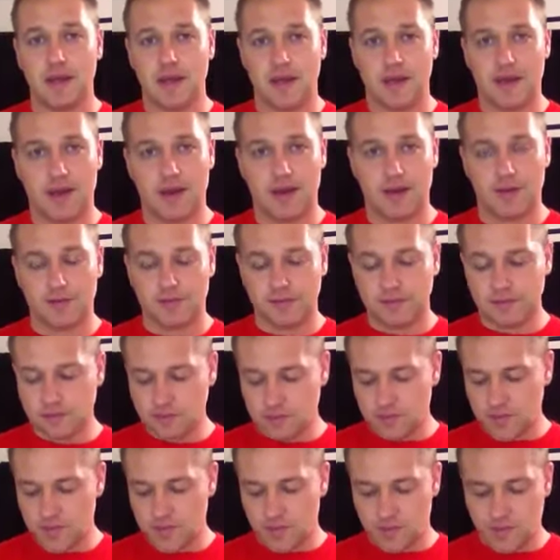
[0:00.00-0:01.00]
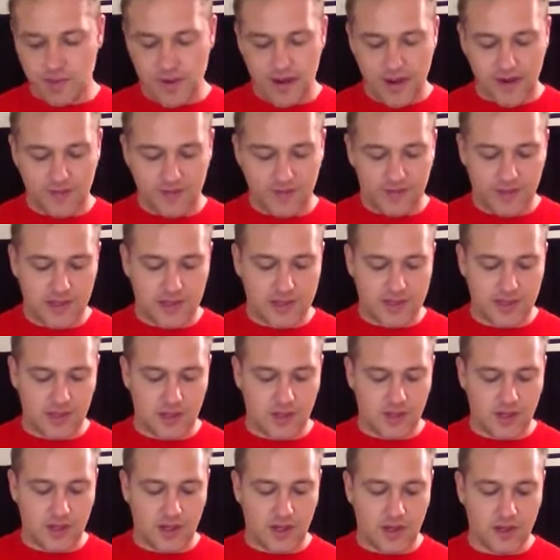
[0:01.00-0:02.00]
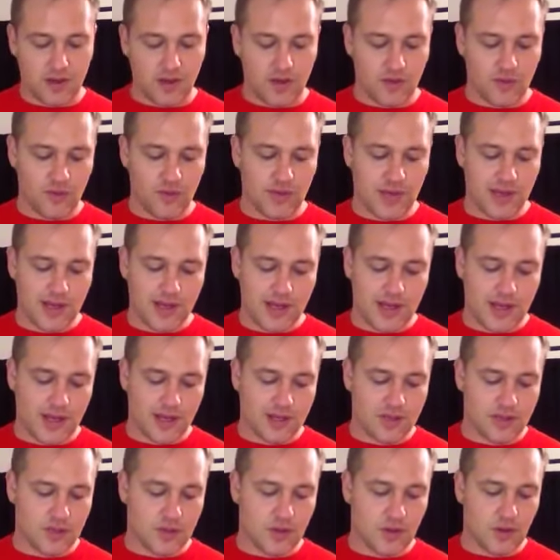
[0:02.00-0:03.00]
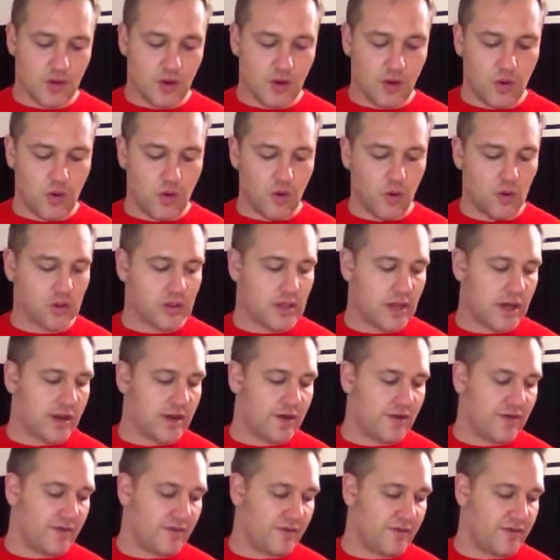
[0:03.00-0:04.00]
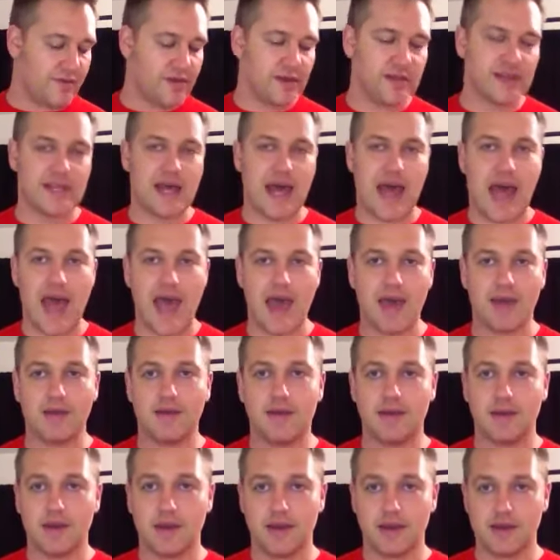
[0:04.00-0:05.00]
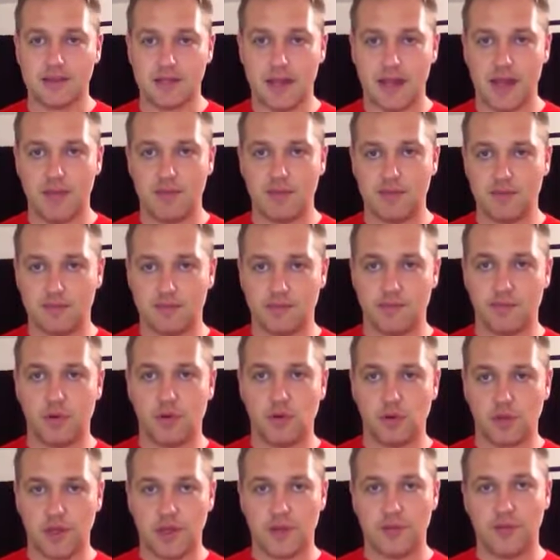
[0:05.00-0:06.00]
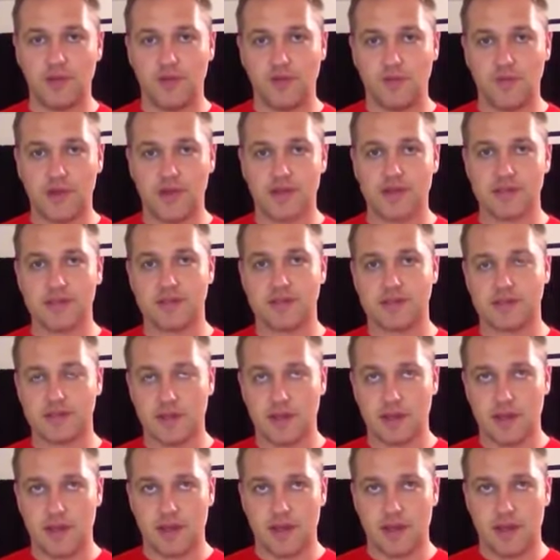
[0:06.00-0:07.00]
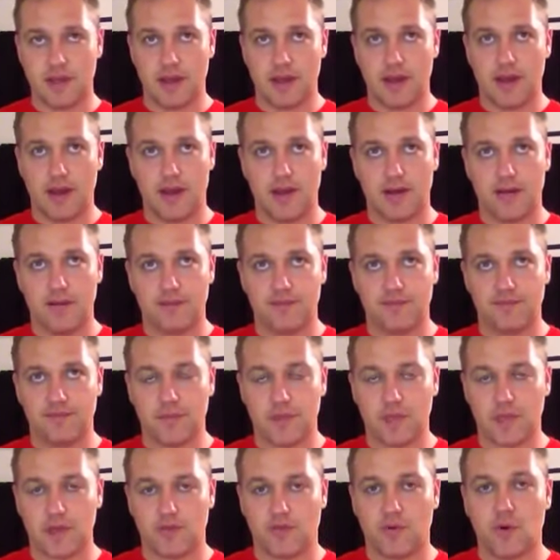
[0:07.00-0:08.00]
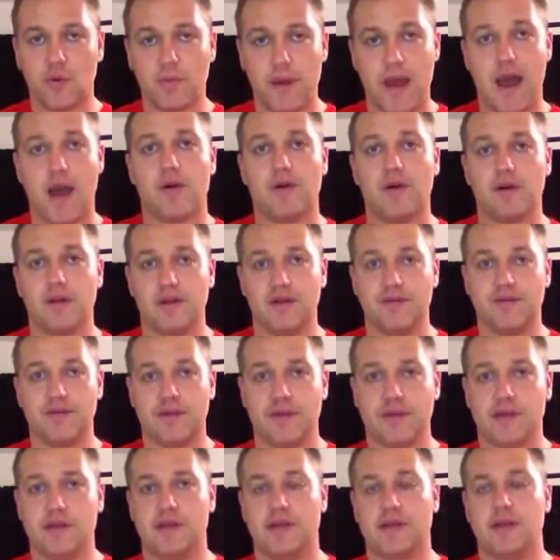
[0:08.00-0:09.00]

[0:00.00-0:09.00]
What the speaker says: to prepare for these, and you don't really need to do a whole lot of lat type pulling movements for powerlifting.